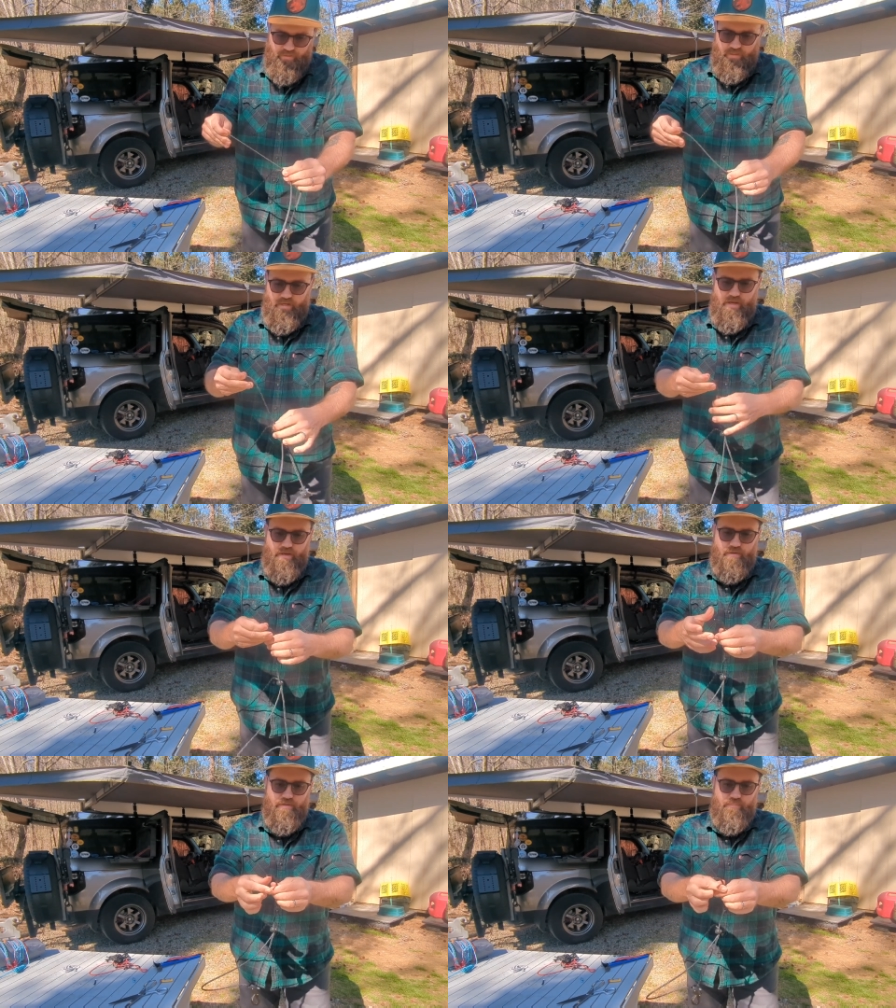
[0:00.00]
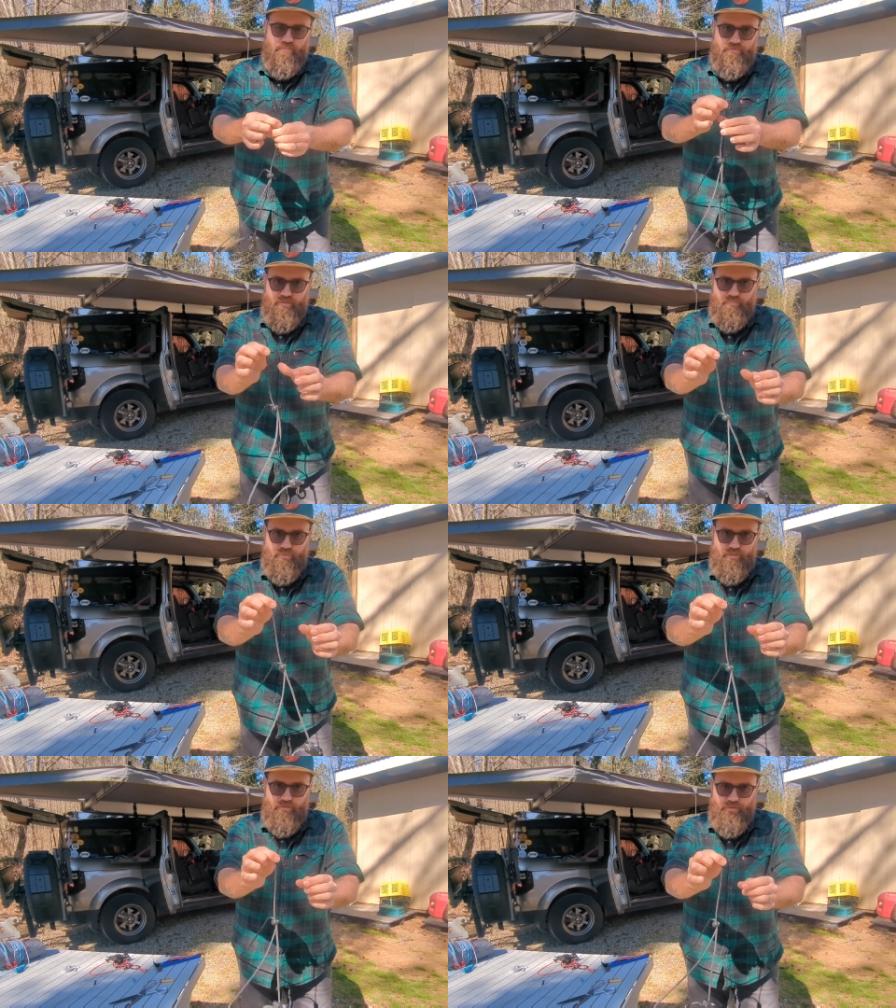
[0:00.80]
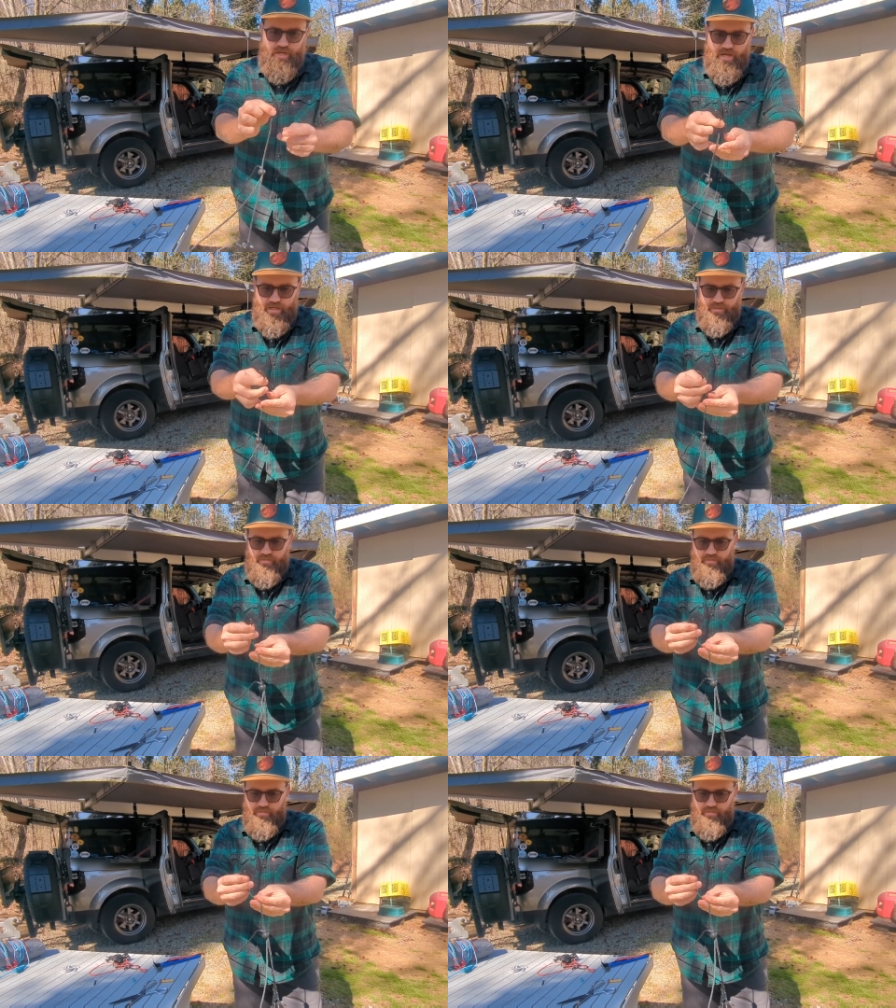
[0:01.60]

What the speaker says: And now I'm just going to put a little knot